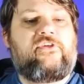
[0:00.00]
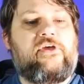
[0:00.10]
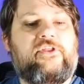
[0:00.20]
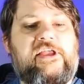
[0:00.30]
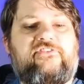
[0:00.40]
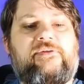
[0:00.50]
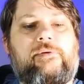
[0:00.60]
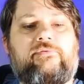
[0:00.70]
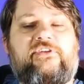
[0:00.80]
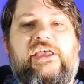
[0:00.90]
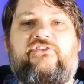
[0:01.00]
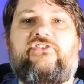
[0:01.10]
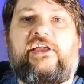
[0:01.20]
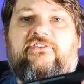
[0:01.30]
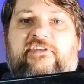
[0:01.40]

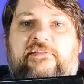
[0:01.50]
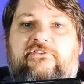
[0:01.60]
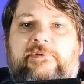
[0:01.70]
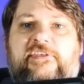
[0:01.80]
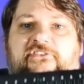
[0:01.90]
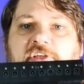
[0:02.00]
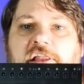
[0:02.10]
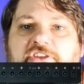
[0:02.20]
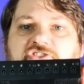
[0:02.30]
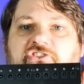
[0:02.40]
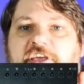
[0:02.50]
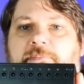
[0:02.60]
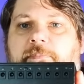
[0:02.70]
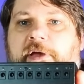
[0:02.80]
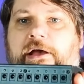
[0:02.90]
to be these slightly
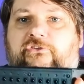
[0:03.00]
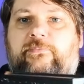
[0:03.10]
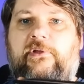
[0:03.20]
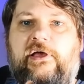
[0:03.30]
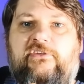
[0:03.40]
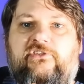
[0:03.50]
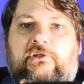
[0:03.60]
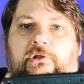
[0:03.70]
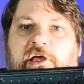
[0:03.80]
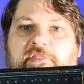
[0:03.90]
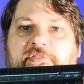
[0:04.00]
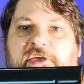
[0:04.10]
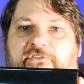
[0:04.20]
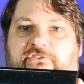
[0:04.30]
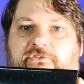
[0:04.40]
cheaper power supplies that look like
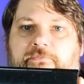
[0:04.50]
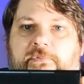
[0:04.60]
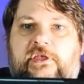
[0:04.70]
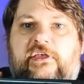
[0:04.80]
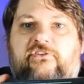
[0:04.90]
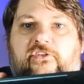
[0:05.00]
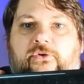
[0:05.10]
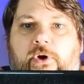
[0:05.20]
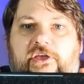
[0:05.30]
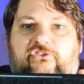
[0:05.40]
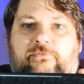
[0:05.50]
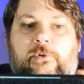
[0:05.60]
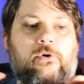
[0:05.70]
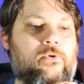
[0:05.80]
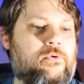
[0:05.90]
this. So they're quite
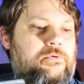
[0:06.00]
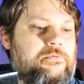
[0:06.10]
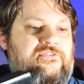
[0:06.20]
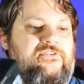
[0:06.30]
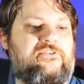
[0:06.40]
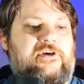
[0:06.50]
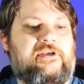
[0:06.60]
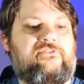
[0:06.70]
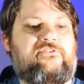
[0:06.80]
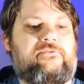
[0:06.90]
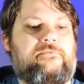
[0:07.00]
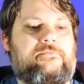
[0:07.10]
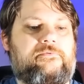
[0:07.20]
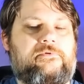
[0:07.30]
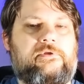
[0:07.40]
small. It's the size
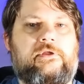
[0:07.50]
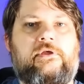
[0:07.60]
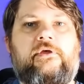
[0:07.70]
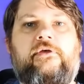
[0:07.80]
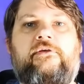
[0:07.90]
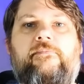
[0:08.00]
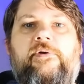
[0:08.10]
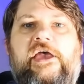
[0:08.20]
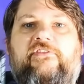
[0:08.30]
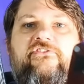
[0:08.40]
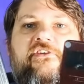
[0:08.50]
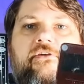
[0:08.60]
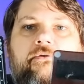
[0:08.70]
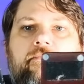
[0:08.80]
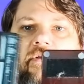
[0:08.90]
compared
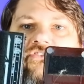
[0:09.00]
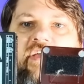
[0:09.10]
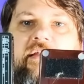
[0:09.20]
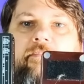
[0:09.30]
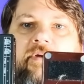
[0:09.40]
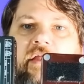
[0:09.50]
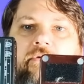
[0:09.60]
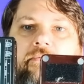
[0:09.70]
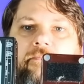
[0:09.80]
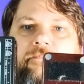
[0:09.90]
to standard pedal.